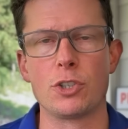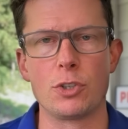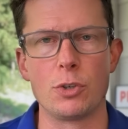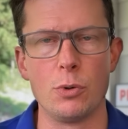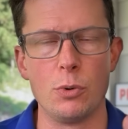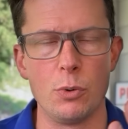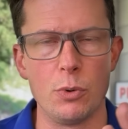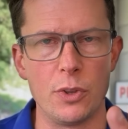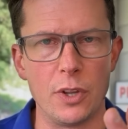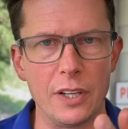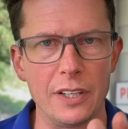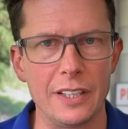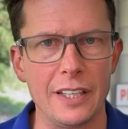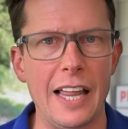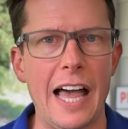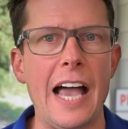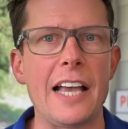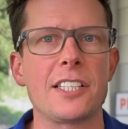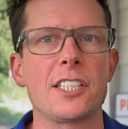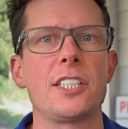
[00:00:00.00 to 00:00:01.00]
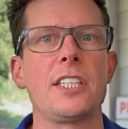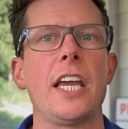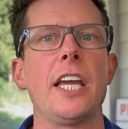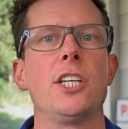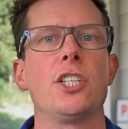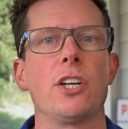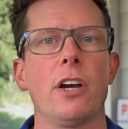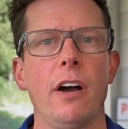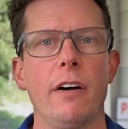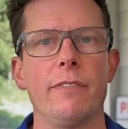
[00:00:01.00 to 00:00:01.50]
to the last
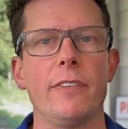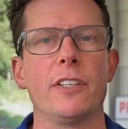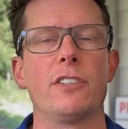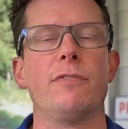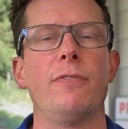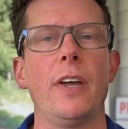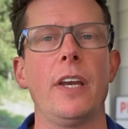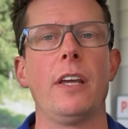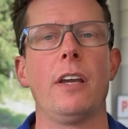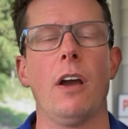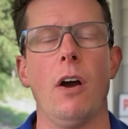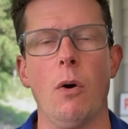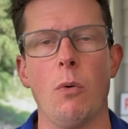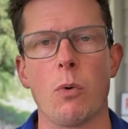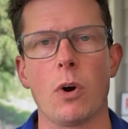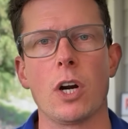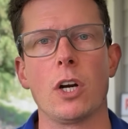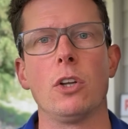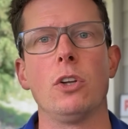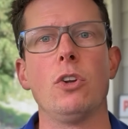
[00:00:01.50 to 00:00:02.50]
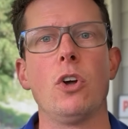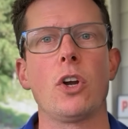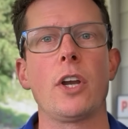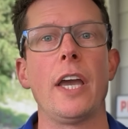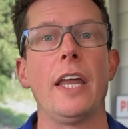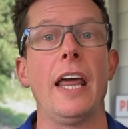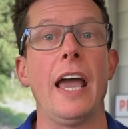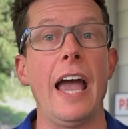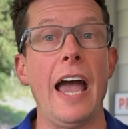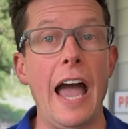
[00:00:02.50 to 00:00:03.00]
stage of this video. We're going to look
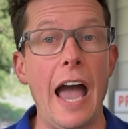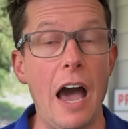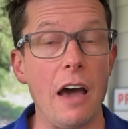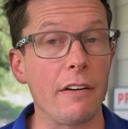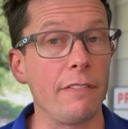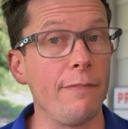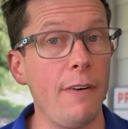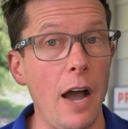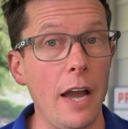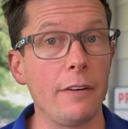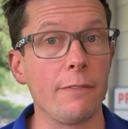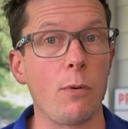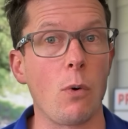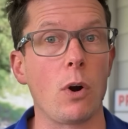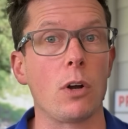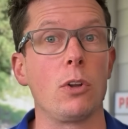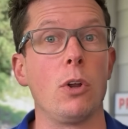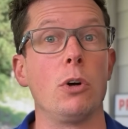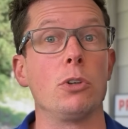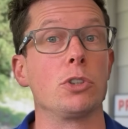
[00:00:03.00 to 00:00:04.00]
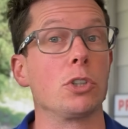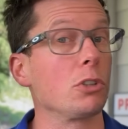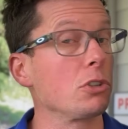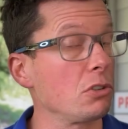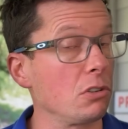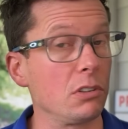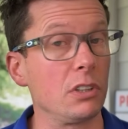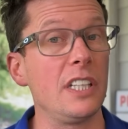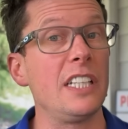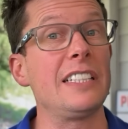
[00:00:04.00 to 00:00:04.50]
at how to find foreclosures,
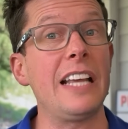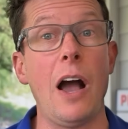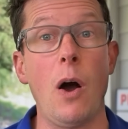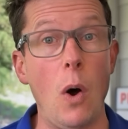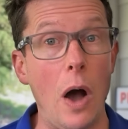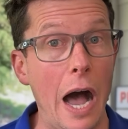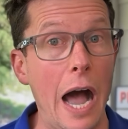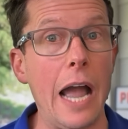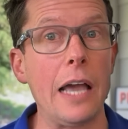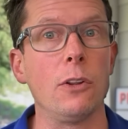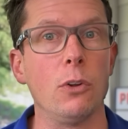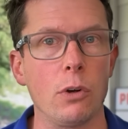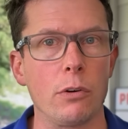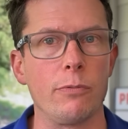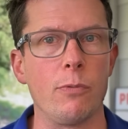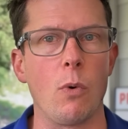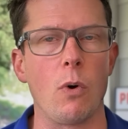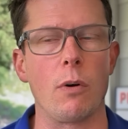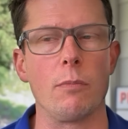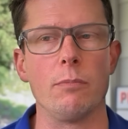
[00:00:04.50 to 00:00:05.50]
or at least how I look for